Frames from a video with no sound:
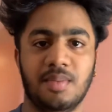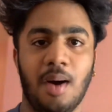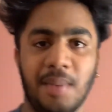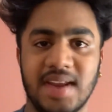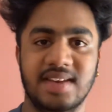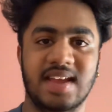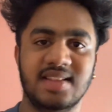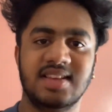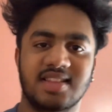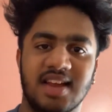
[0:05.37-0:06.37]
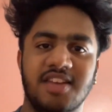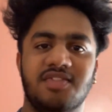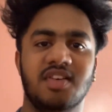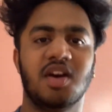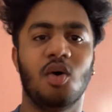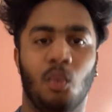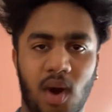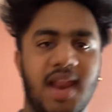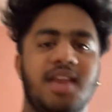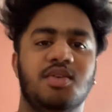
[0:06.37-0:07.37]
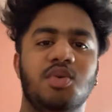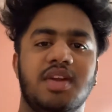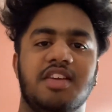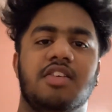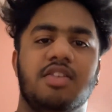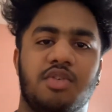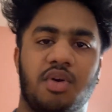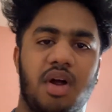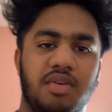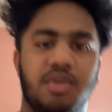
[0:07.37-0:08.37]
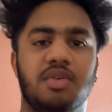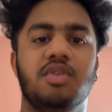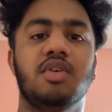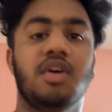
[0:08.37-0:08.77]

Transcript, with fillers: about my daily life, what I do here in Toronto,